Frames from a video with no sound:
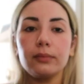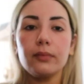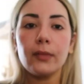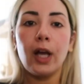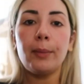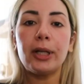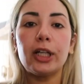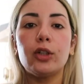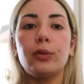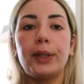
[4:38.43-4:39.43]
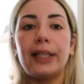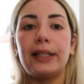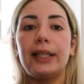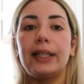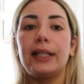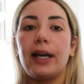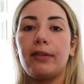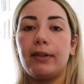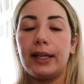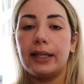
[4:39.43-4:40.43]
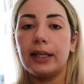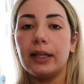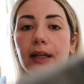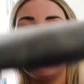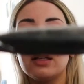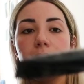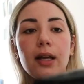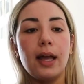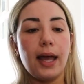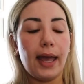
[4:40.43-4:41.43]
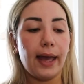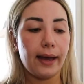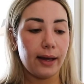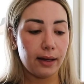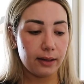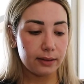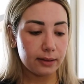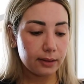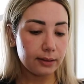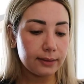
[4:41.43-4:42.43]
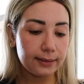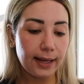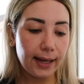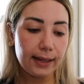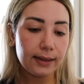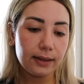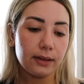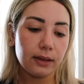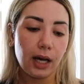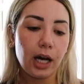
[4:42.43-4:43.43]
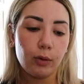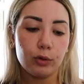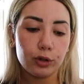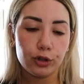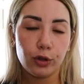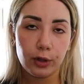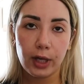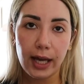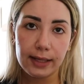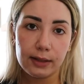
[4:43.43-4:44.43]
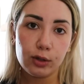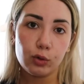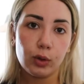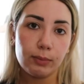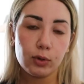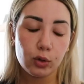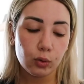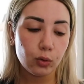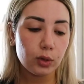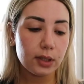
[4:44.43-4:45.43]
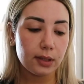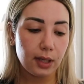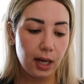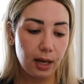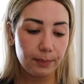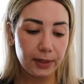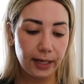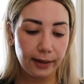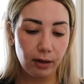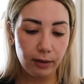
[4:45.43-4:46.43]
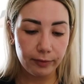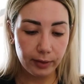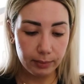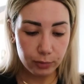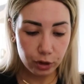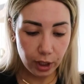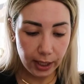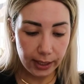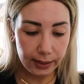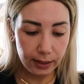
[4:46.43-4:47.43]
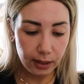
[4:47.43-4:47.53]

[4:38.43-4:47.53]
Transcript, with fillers: I'm going to quickly get ready and then I will show you guys the swimsuits um, that I got from Shane.